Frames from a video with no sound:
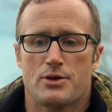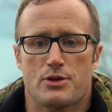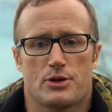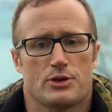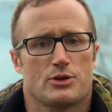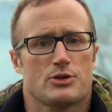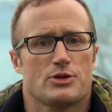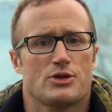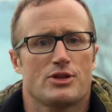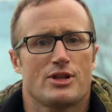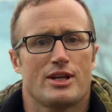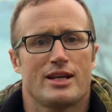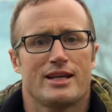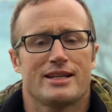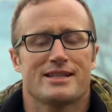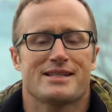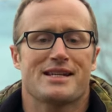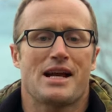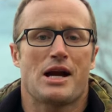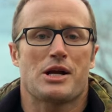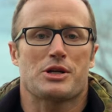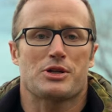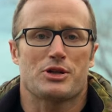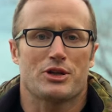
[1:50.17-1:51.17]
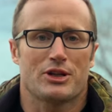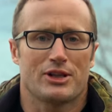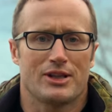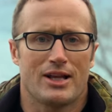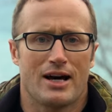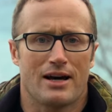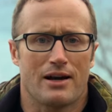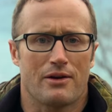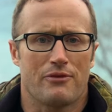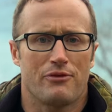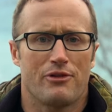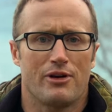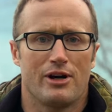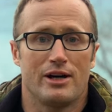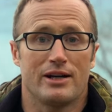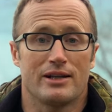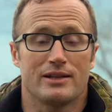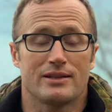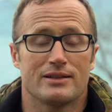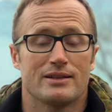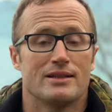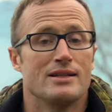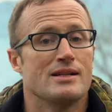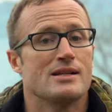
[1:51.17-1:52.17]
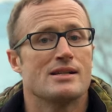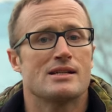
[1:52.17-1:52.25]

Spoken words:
Thursday is actually a lot of fun.